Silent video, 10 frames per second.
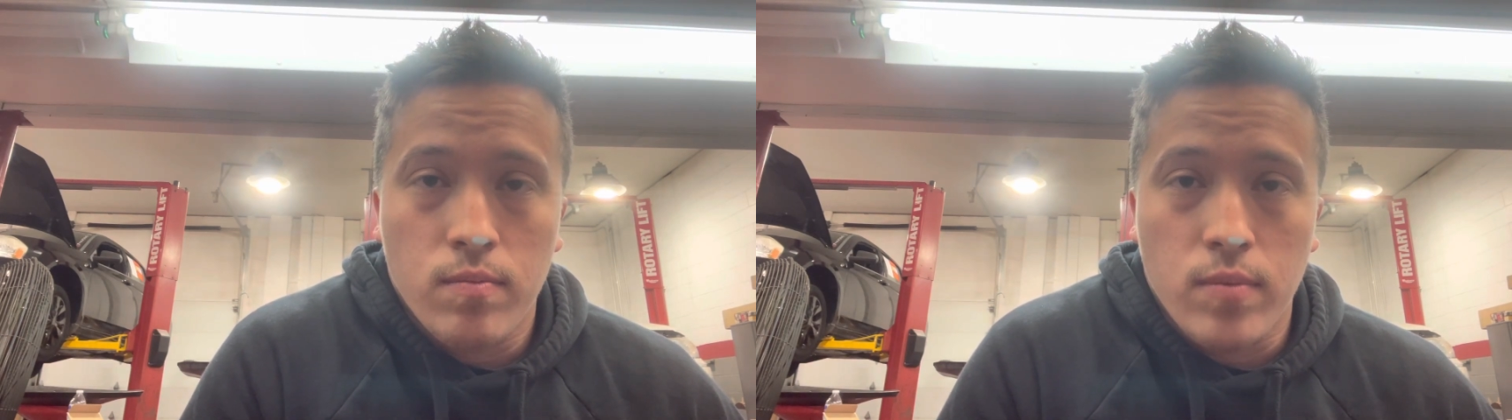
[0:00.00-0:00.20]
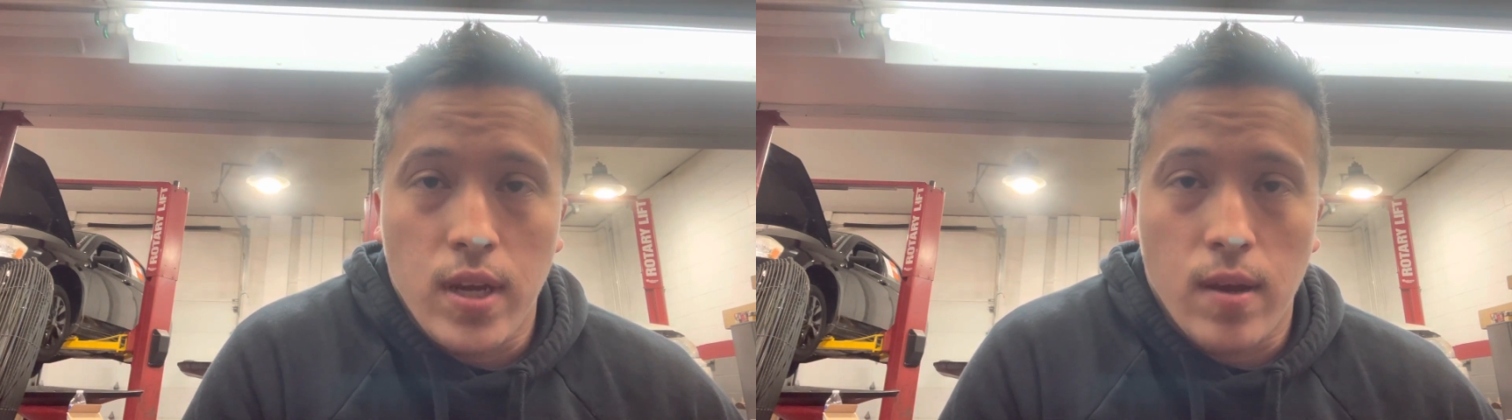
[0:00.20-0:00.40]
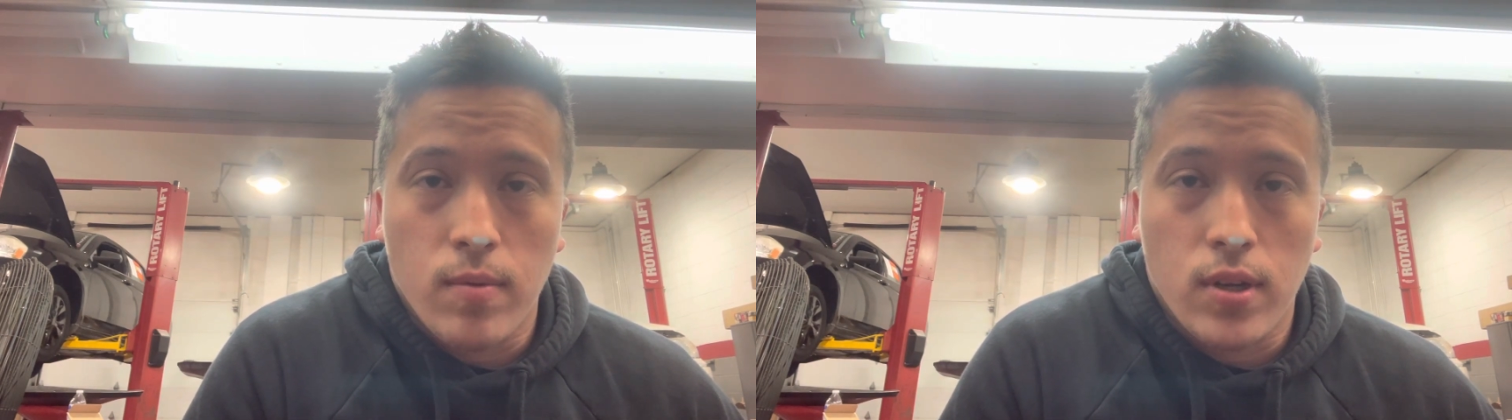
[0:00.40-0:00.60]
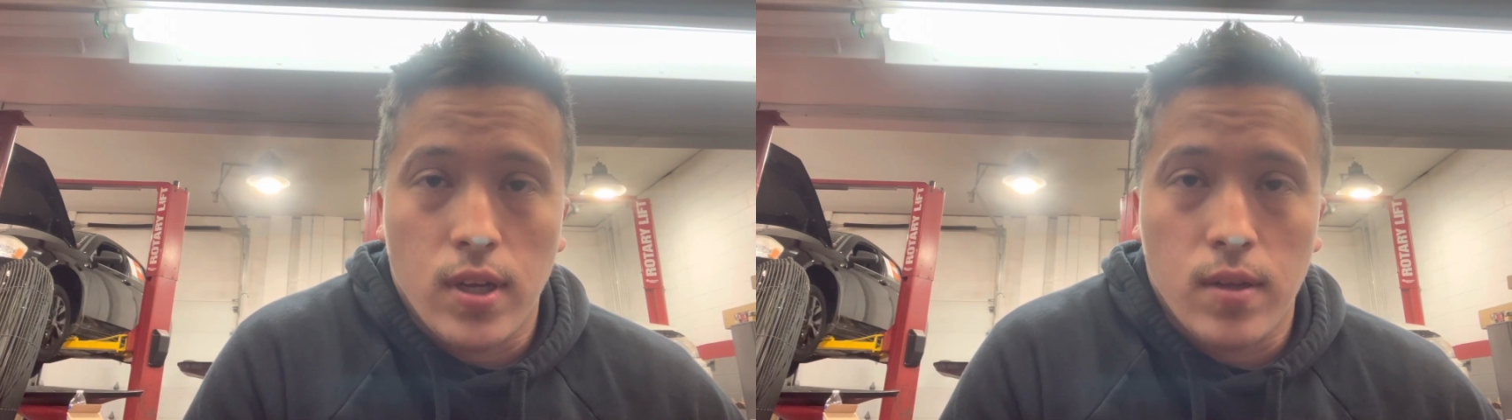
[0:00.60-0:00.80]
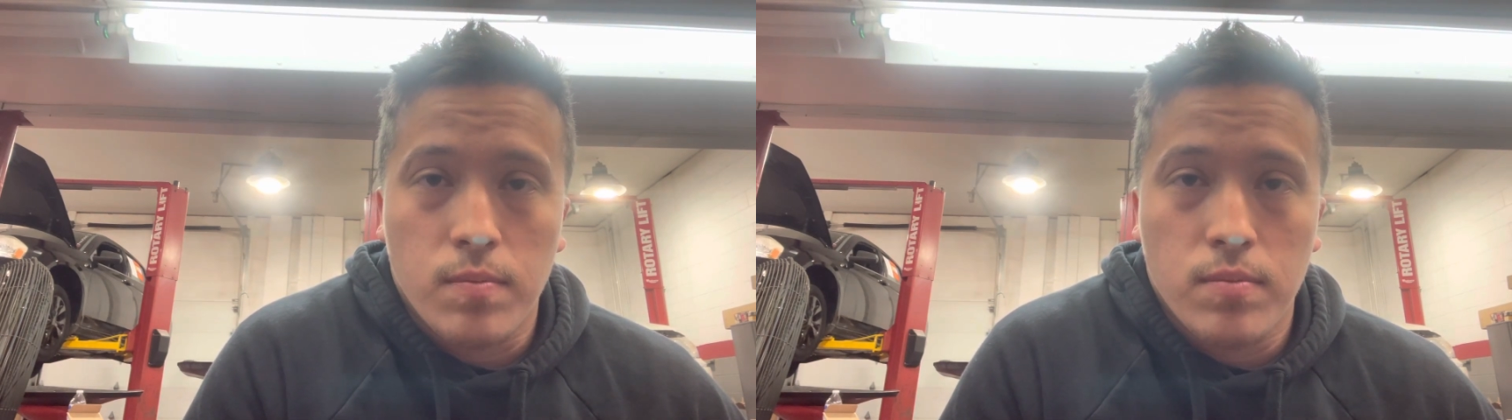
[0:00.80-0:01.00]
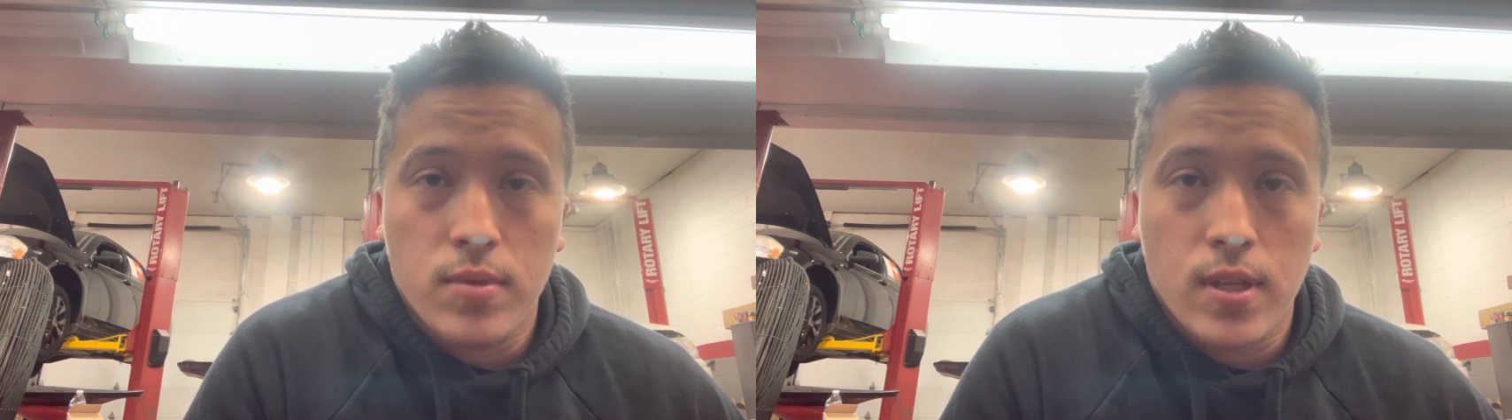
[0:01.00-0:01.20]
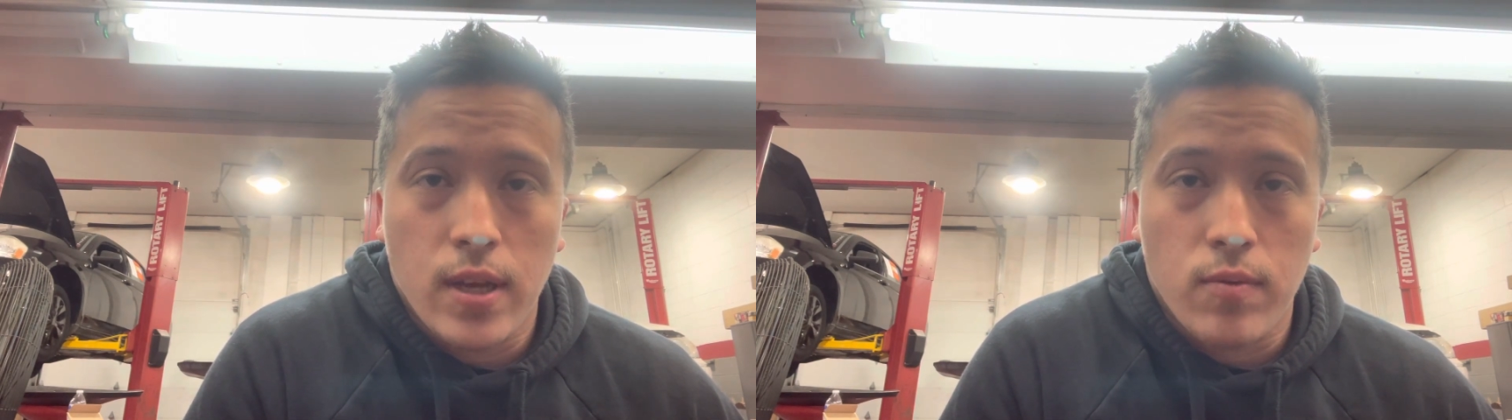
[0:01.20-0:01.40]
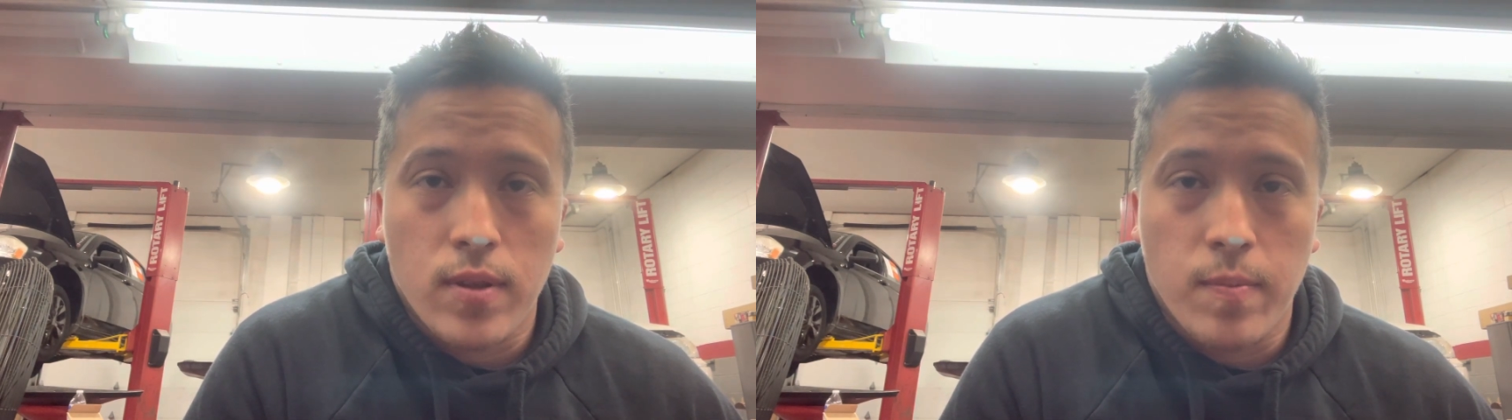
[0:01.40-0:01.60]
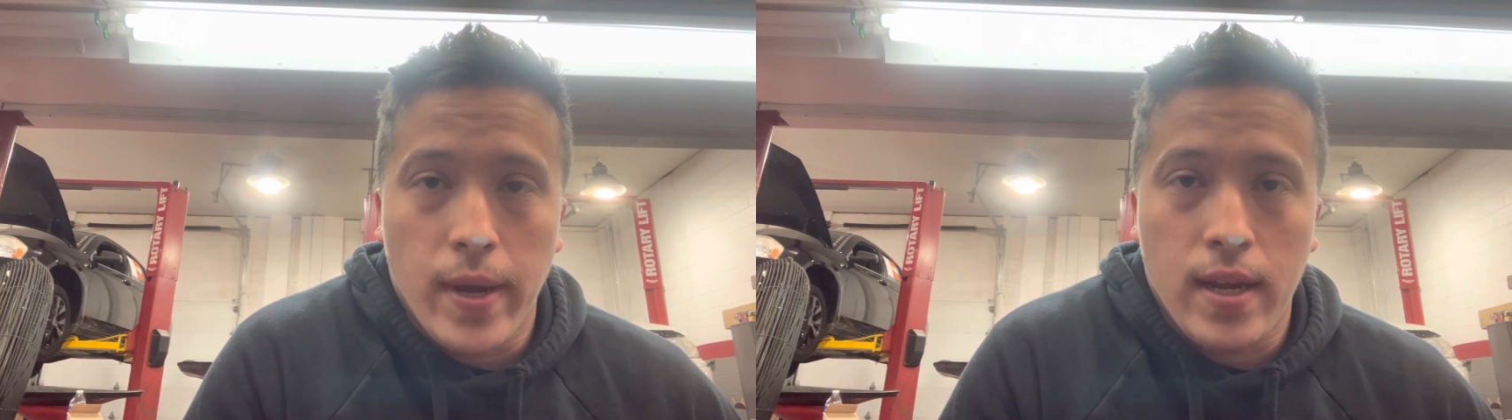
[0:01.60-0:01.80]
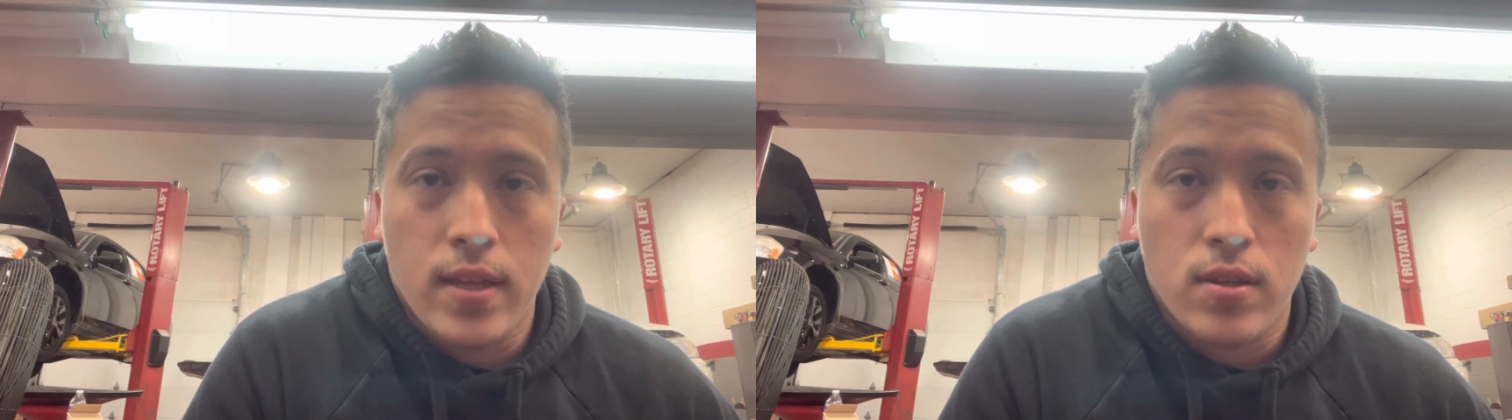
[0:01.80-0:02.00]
be able to stick with me.